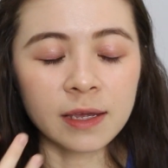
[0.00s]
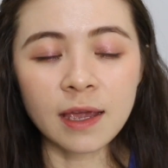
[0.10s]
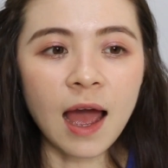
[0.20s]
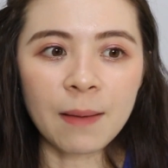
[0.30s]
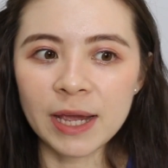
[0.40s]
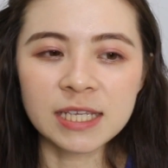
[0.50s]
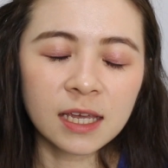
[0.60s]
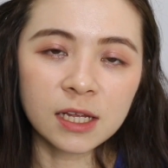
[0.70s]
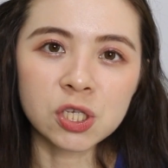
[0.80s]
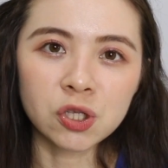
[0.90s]
yeah, my
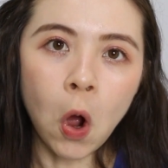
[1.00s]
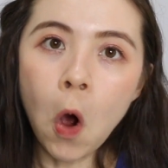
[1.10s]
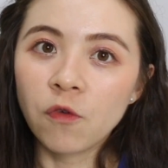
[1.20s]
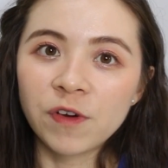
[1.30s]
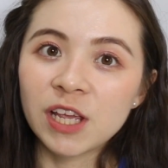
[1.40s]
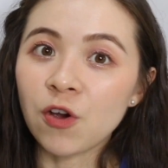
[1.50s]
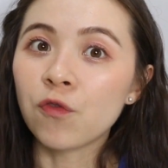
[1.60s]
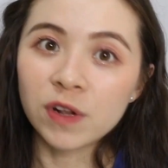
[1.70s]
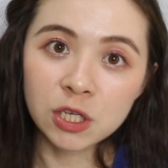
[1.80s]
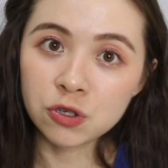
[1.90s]
skin is not
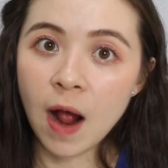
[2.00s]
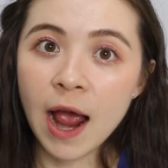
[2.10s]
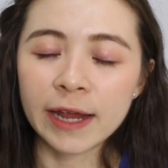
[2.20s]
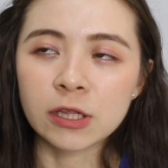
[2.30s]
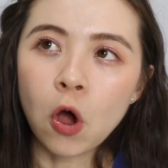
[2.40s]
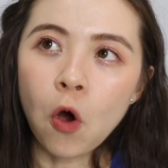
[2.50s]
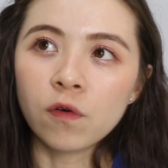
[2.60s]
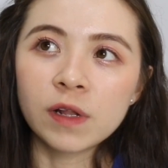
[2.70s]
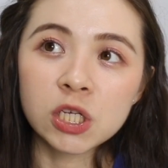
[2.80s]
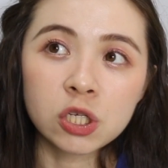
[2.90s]
overly dry, not
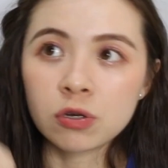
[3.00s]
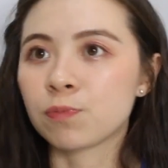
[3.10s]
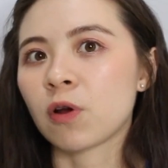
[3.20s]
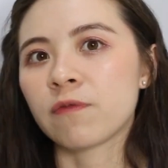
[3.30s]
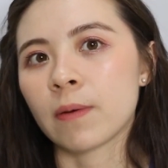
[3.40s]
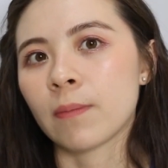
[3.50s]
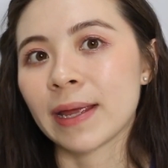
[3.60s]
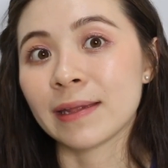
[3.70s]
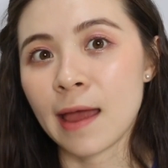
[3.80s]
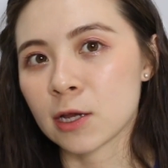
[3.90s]
overly stripped off from
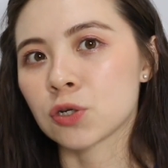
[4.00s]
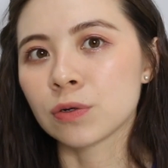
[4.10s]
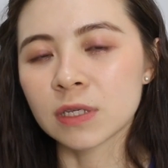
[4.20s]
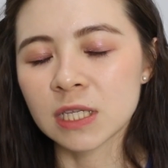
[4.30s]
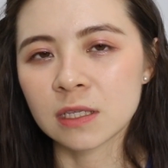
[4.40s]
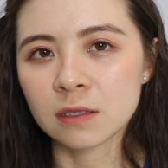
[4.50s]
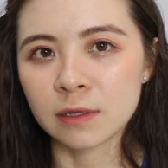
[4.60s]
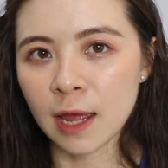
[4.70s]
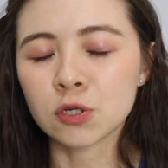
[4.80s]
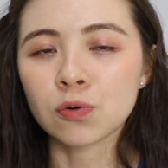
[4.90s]
my natural
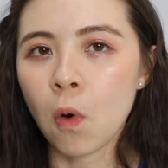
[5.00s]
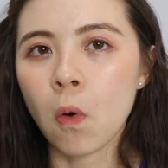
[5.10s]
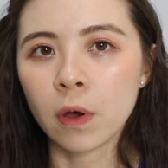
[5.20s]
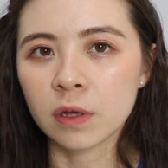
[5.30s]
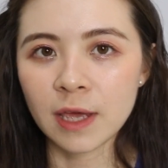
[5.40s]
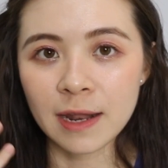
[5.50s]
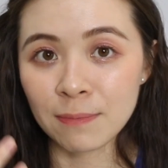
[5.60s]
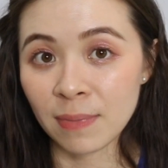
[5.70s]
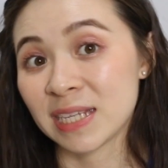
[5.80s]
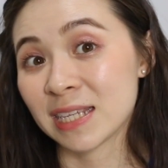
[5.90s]
oil
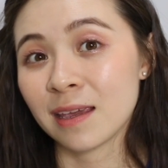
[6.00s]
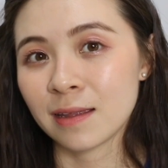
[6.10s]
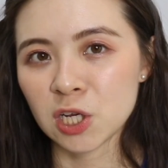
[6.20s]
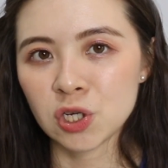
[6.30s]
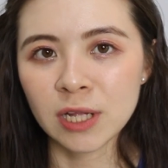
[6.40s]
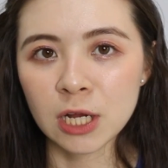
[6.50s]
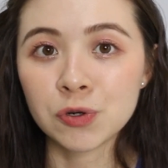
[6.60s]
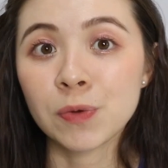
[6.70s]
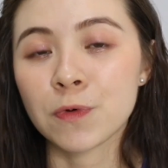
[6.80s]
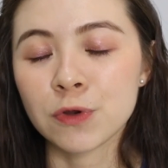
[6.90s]
that my skin actually
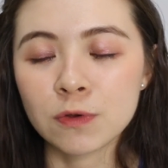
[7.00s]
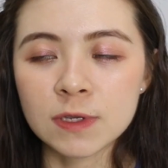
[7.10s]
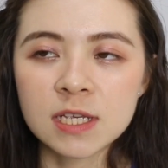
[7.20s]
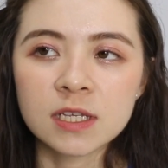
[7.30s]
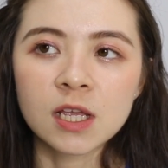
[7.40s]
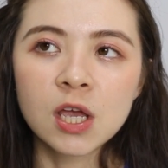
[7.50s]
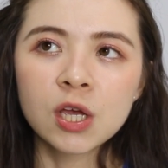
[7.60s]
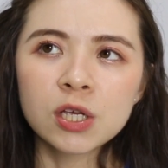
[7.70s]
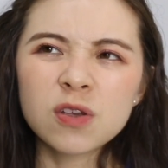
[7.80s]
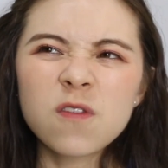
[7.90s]
naturally produces.
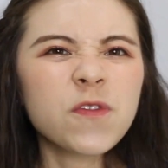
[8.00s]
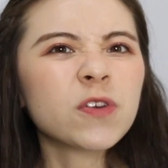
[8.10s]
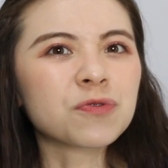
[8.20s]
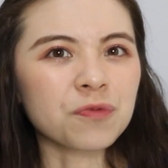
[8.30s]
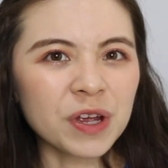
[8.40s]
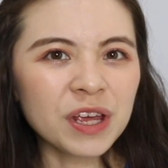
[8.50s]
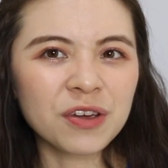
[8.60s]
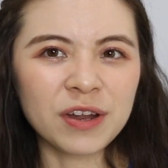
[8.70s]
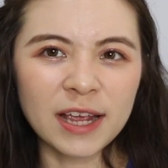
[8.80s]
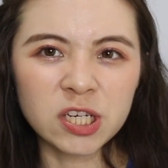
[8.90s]
So it feels really
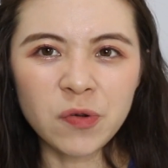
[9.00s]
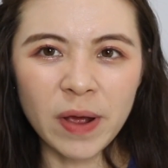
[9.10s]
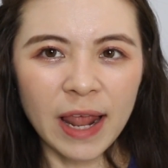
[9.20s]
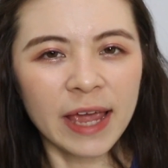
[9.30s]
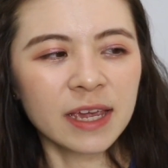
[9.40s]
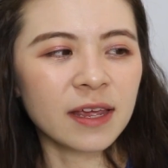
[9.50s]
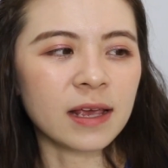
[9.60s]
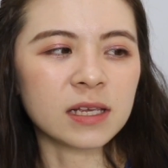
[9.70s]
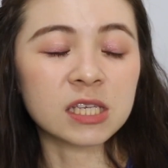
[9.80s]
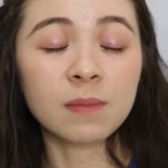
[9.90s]
good. I actually quite like it,
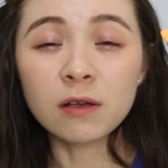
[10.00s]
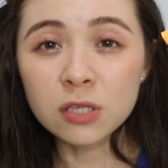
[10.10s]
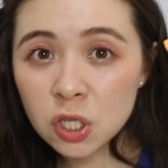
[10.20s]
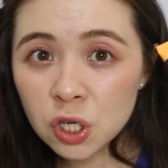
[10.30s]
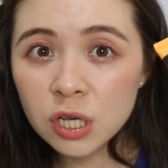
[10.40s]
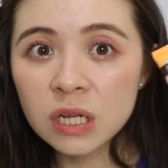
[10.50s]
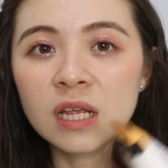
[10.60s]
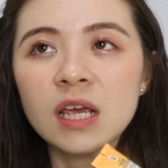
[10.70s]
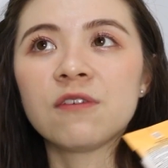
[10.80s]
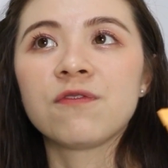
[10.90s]
and it smells good,
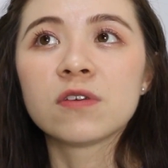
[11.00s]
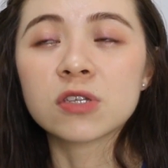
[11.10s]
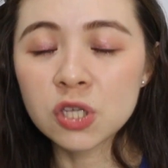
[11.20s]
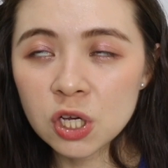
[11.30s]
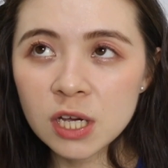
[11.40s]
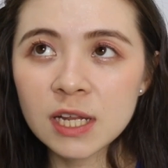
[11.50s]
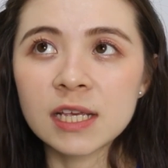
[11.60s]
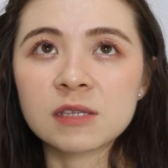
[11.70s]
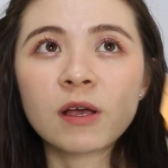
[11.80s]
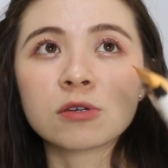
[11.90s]
it feels good,
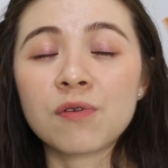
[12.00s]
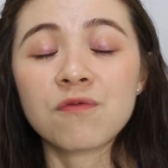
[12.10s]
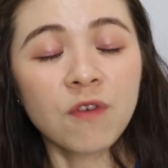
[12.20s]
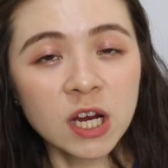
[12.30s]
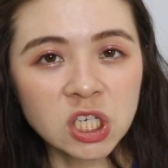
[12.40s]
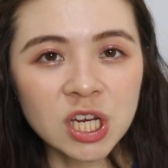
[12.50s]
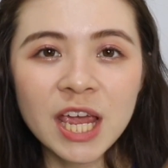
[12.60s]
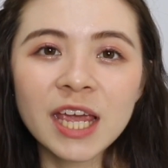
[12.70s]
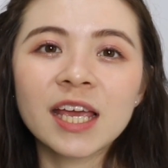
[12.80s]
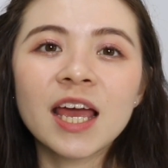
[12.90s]
it smells
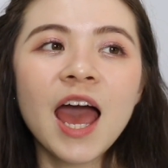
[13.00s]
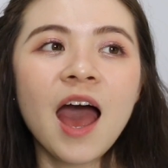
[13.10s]
refreshing.